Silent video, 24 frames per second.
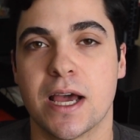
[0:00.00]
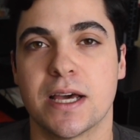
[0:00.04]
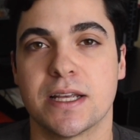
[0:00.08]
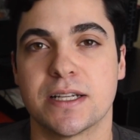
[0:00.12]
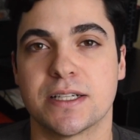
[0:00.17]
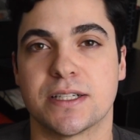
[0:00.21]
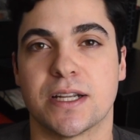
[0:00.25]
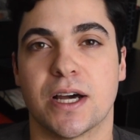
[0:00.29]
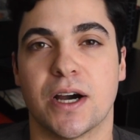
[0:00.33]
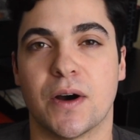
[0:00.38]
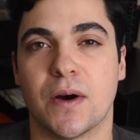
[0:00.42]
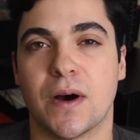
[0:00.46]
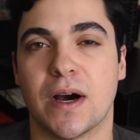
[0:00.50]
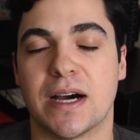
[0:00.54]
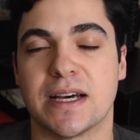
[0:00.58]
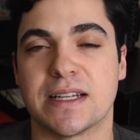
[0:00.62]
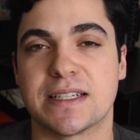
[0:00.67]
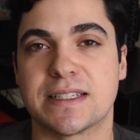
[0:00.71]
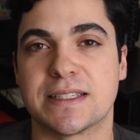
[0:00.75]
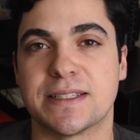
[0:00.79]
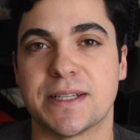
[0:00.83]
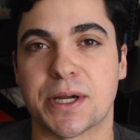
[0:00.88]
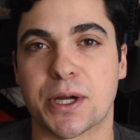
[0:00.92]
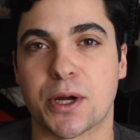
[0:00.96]
So
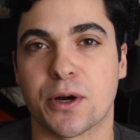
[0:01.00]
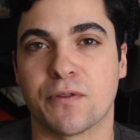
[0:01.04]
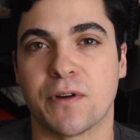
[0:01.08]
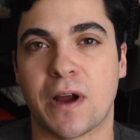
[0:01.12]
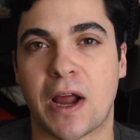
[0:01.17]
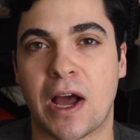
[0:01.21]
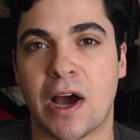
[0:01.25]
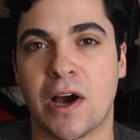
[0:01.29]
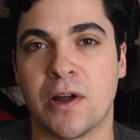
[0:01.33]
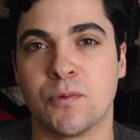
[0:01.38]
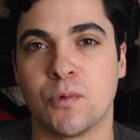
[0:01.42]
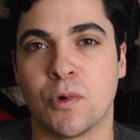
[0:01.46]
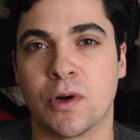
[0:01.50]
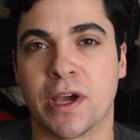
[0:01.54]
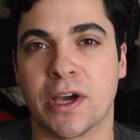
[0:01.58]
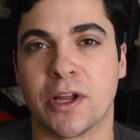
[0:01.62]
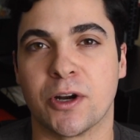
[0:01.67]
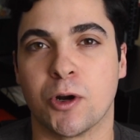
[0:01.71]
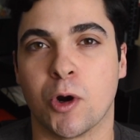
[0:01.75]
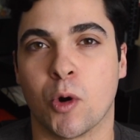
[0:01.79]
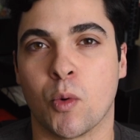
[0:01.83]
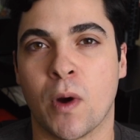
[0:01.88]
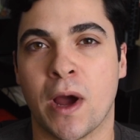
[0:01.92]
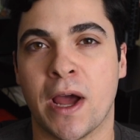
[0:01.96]
stick around, we'll
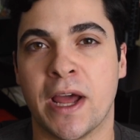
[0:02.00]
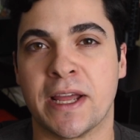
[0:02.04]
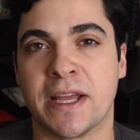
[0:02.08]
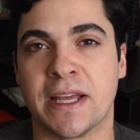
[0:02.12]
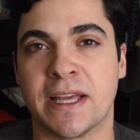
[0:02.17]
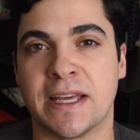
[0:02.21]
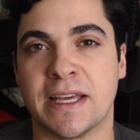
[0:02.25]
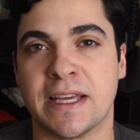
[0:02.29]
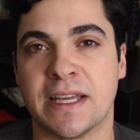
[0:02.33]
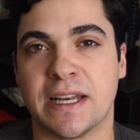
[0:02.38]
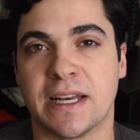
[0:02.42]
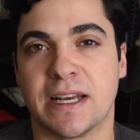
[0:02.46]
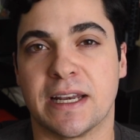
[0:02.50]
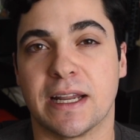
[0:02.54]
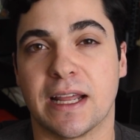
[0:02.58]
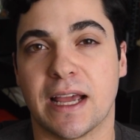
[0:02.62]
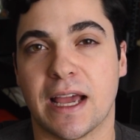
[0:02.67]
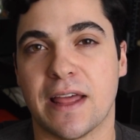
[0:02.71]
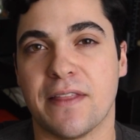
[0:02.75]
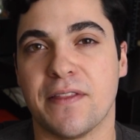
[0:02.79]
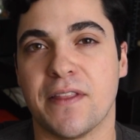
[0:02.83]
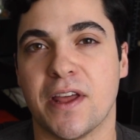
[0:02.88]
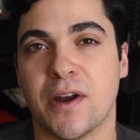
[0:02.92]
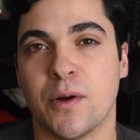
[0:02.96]
get our way in,
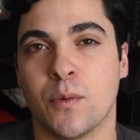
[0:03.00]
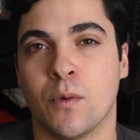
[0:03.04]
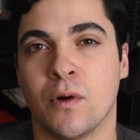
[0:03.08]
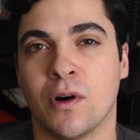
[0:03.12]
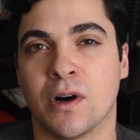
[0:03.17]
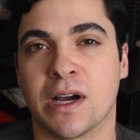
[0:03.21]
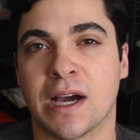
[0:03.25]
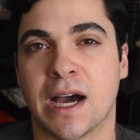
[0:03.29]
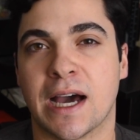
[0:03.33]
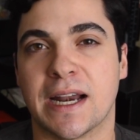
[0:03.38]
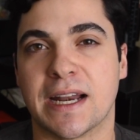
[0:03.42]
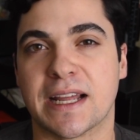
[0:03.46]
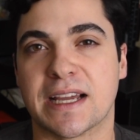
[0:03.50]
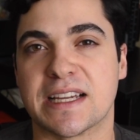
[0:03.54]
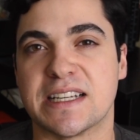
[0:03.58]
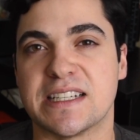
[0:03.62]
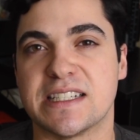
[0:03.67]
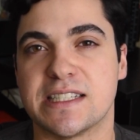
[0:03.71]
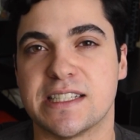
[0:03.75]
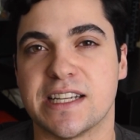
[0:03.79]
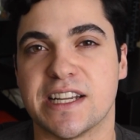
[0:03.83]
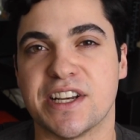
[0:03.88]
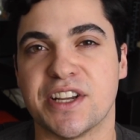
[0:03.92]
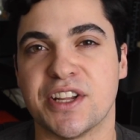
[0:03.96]
and then we'll kind of
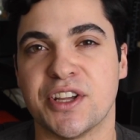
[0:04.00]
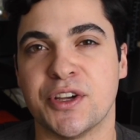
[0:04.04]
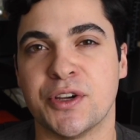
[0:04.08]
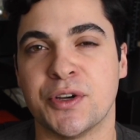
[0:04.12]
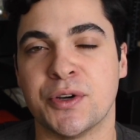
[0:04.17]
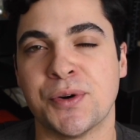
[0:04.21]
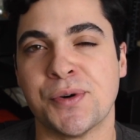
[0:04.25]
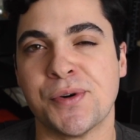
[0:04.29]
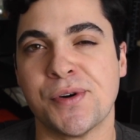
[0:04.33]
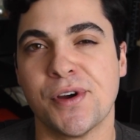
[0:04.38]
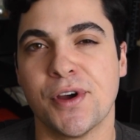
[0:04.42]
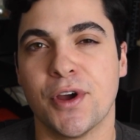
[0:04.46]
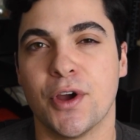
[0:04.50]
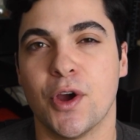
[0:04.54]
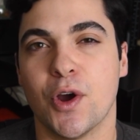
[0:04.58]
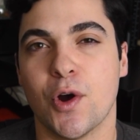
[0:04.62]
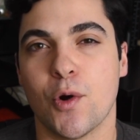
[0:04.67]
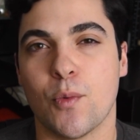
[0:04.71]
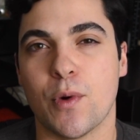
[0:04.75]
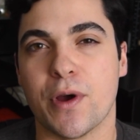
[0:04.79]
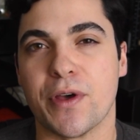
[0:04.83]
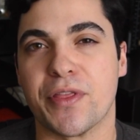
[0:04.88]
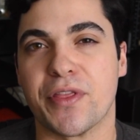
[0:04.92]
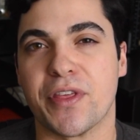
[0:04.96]
continue
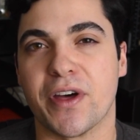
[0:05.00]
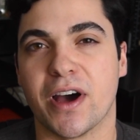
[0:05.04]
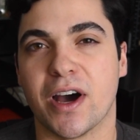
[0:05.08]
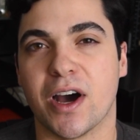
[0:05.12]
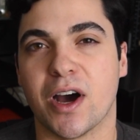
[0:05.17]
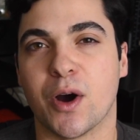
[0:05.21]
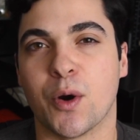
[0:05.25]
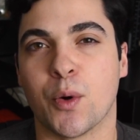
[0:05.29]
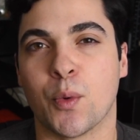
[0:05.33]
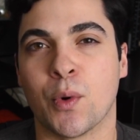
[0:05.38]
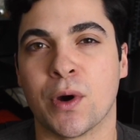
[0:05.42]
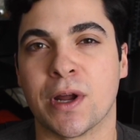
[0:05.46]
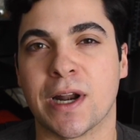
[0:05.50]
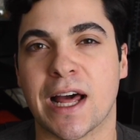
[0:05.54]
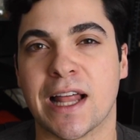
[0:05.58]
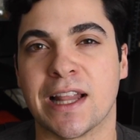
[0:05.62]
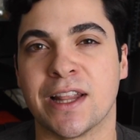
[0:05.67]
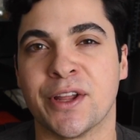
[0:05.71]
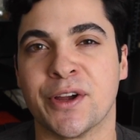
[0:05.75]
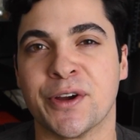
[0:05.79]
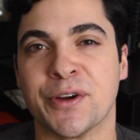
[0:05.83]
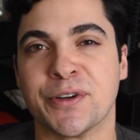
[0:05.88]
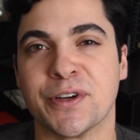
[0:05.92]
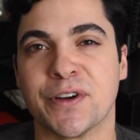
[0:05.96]
with what I
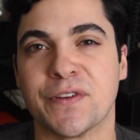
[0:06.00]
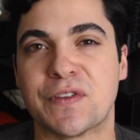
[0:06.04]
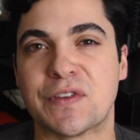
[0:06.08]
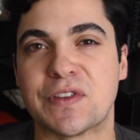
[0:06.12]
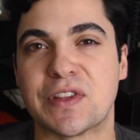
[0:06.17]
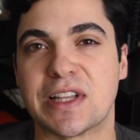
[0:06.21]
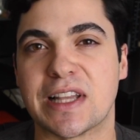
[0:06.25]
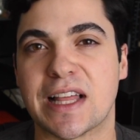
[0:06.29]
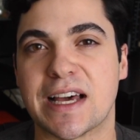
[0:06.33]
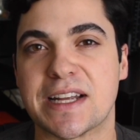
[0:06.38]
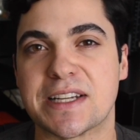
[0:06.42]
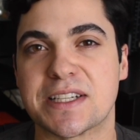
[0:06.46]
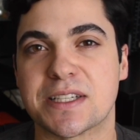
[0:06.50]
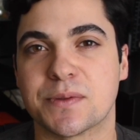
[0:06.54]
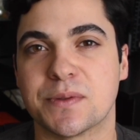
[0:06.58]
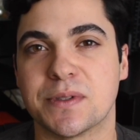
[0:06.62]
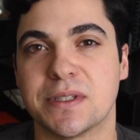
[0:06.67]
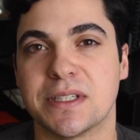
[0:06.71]
learned over the last